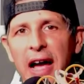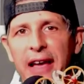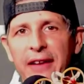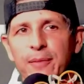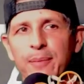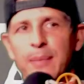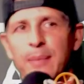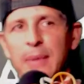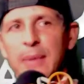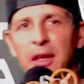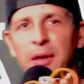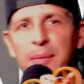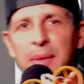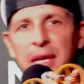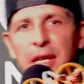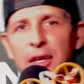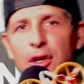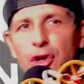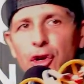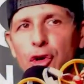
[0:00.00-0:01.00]

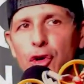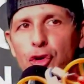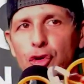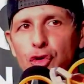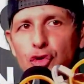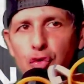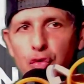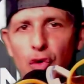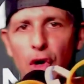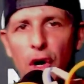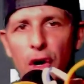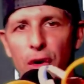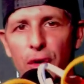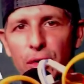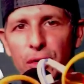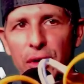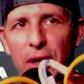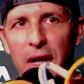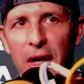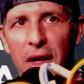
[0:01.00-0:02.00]
millimeter
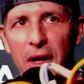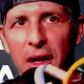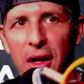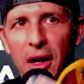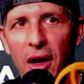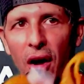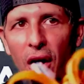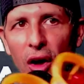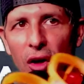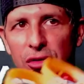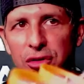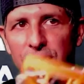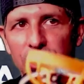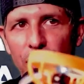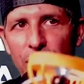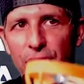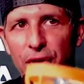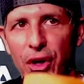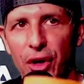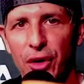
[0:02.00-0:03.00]
drone, also
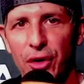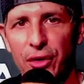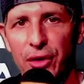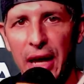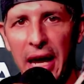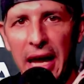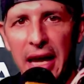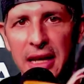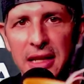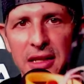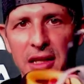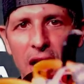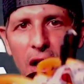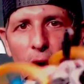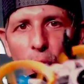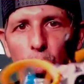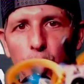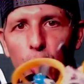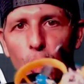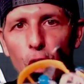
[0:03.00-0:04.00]
known as a
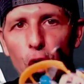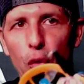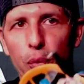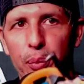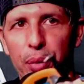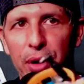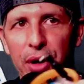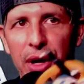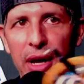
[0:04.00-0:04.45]
Whoop.